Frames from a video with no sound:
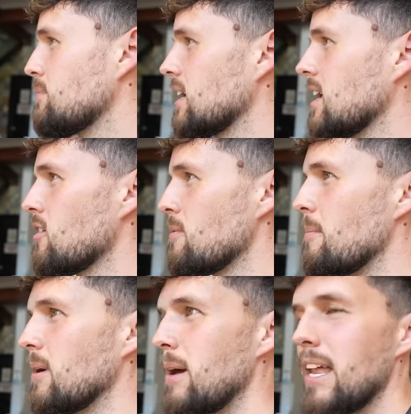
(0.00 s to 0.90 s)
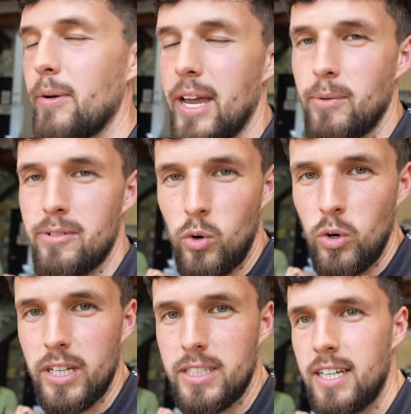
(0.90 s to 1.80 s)
but I can't remember. But anyway, we've
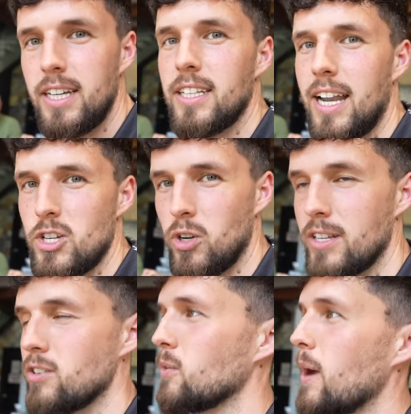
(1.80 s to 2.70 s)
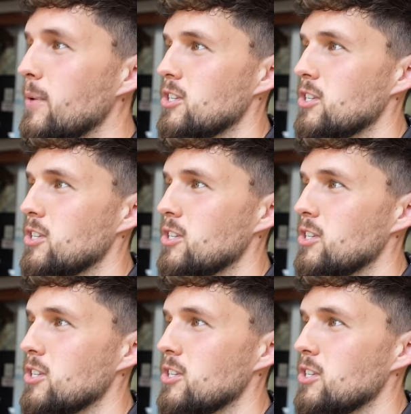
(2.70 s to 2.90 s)
ordered, the lechon is on the way.